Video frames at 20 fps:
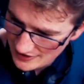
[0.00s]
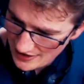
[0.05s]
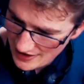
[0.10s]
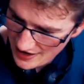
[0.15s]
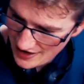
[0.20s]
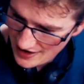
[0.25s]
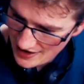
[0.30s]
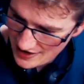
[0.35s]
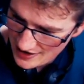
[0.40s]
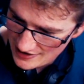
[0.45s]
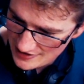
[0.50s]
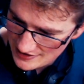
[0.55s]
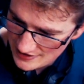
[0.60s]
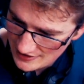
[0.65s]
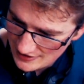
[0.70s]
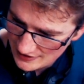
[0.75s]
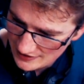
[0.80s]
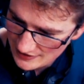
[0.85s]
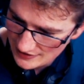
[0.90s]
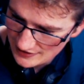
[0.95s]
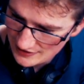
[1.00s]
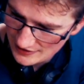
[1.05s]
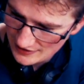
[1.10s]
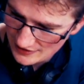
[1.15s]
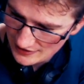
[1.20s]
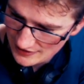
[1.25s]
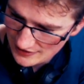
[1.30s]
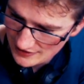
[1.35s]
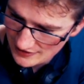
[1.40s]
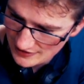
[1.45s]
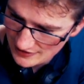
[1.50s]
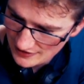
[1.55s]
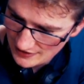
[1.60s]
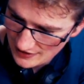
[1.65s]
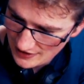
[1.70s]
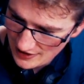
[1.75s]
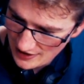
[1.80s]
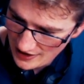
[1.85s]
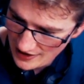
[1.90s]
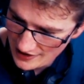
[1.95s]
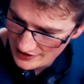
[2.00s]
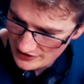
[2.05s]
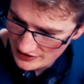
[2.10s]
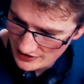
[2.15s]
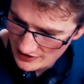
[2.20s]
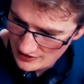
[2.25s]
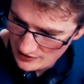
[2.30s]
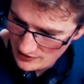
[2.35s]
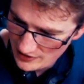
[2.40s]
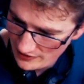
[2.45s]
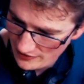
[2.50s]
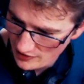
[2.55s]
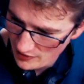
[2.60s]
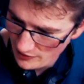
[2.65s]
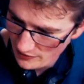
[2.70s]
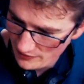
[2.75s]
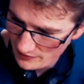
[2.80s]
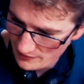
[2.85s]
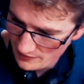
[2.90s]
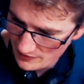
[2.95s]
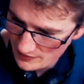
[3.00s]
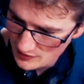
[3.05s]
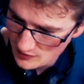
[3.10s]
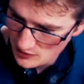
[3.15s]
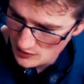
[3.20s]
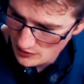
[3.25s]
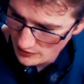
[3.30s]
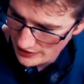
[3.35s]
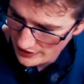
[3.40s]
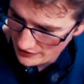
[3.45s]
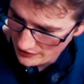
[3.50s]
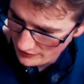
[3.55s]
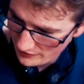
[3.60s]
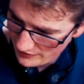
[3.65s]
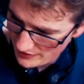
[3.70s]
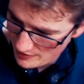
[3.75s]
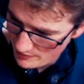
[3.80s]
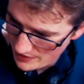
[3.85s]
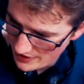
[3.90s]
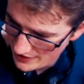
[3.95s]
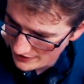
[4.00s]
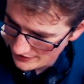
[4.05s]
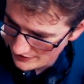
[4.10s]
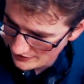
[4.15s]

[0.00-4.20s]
and I actually do give her direct feedback